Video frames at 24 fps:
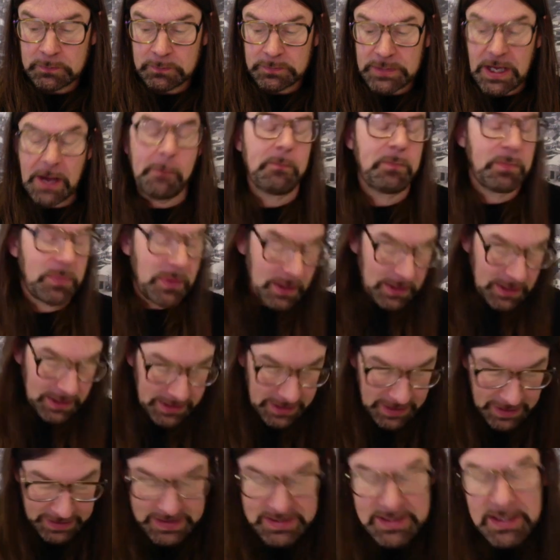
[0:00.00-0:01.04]
yeah,
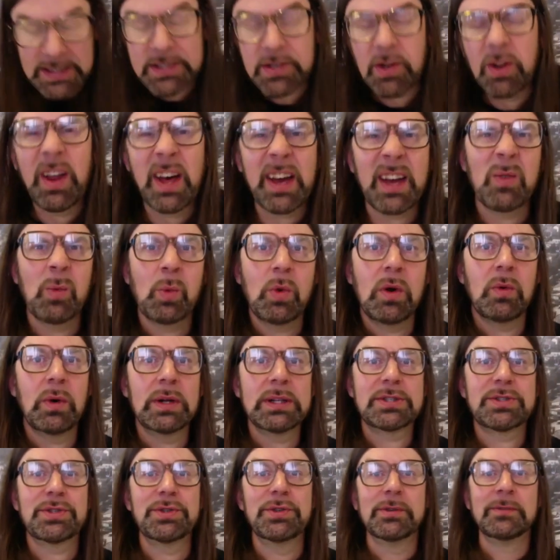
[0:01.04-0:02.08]
I guess that's all I
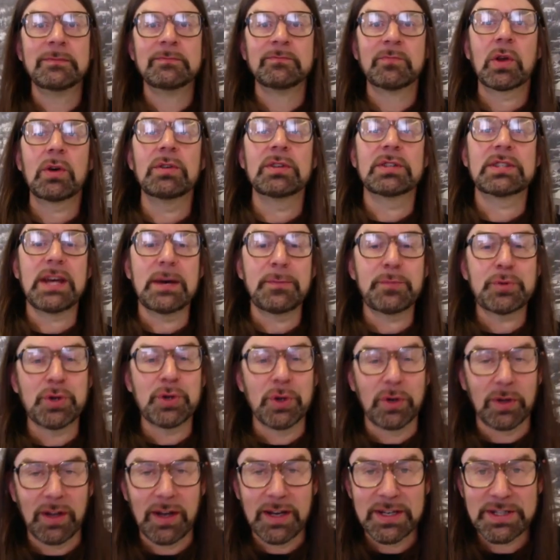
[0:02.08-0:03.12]
want to
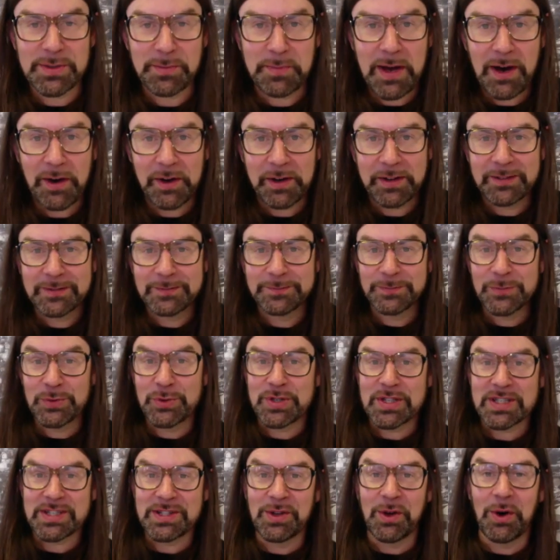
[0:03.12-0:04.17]
conceptualize about it. You
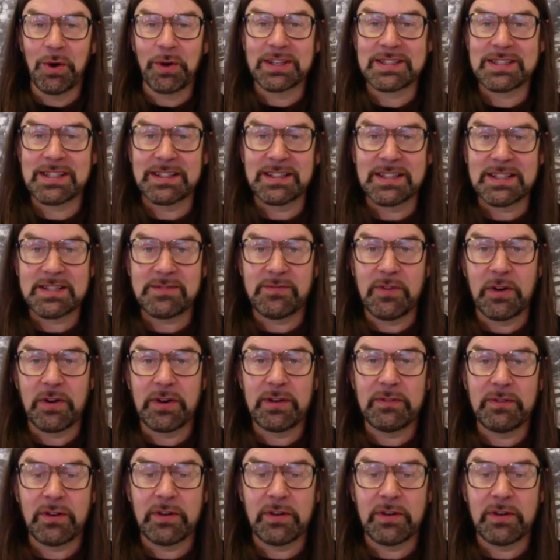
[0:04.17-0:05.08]
just notice it. It's very,